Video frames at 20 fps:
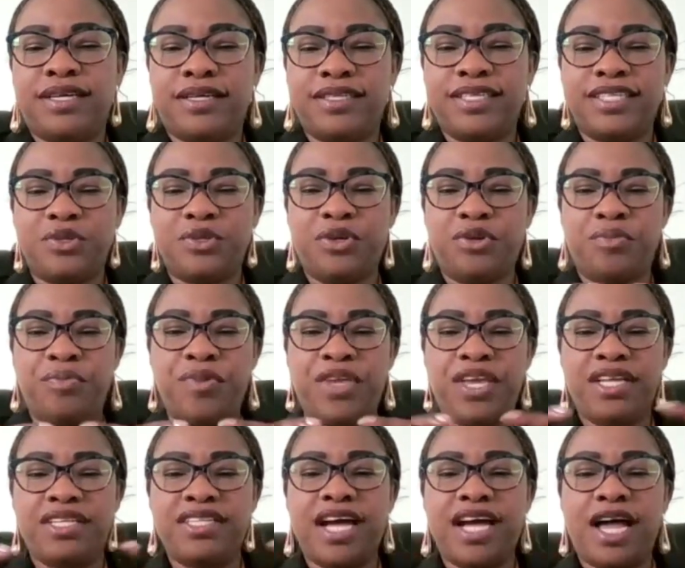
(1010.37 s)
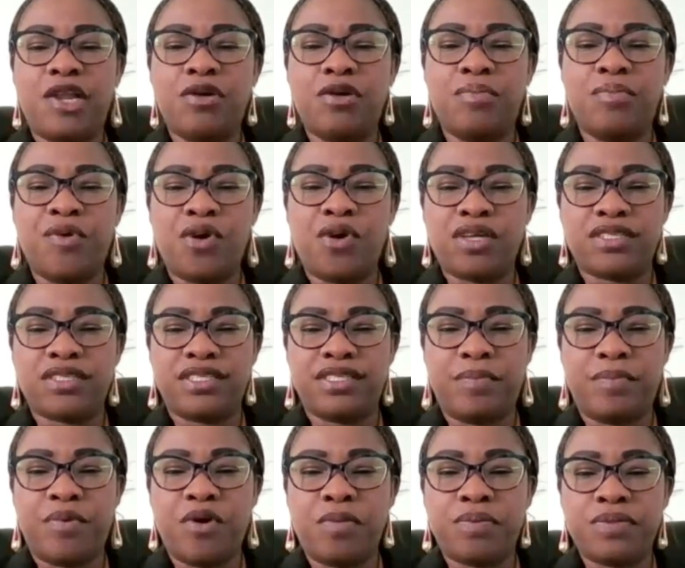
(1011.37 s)
going to be a dialog box
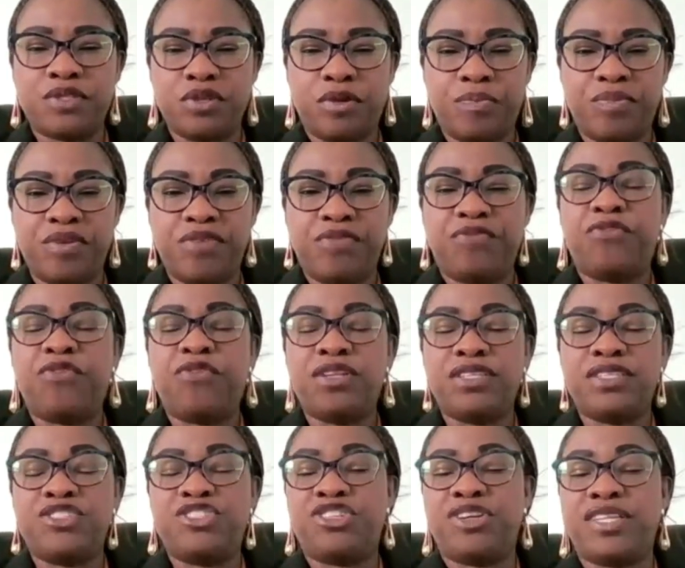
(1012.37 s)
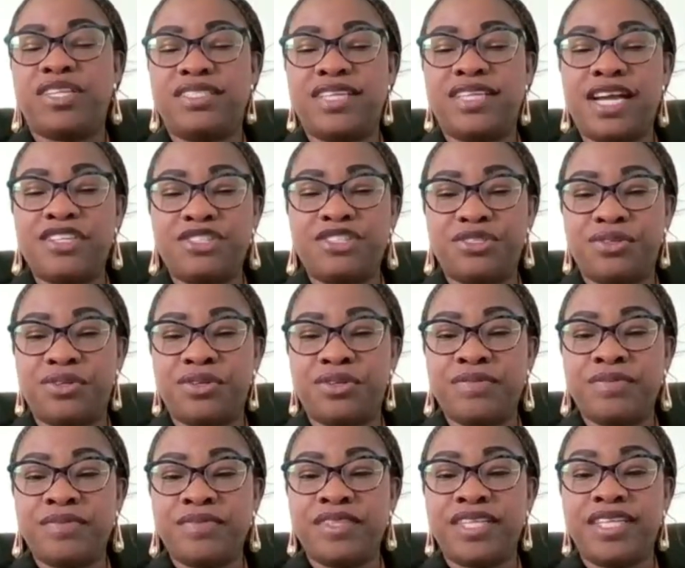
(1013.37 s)
that pops up before the
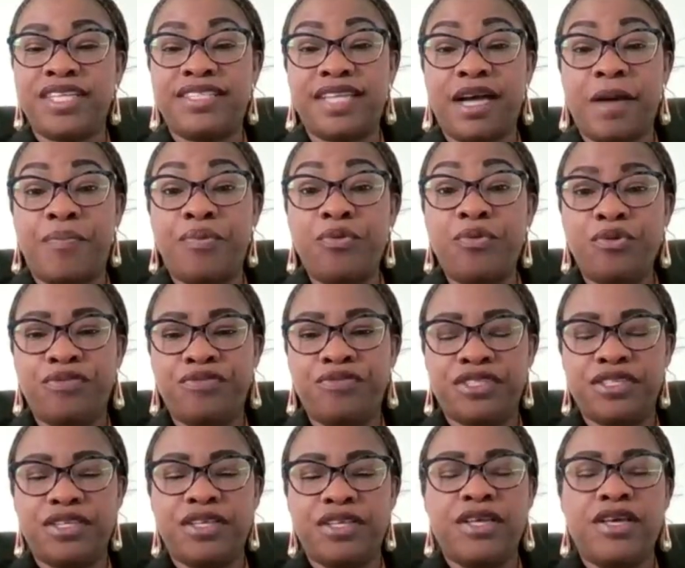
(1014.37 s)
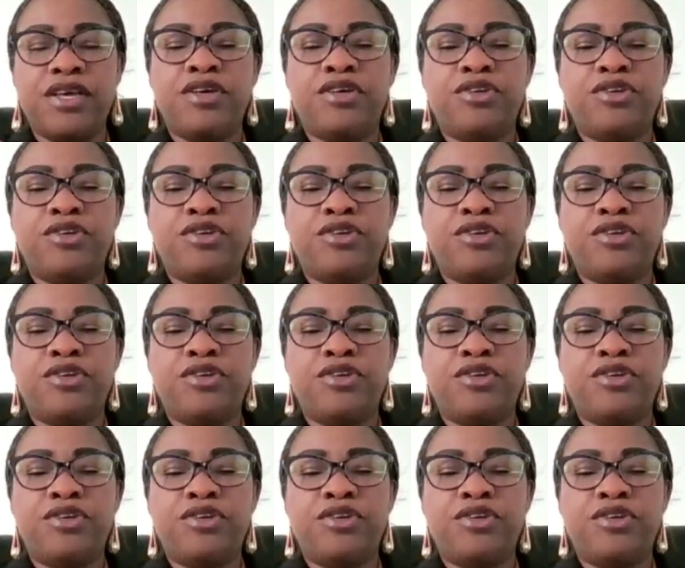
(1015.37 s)
transaction is approved.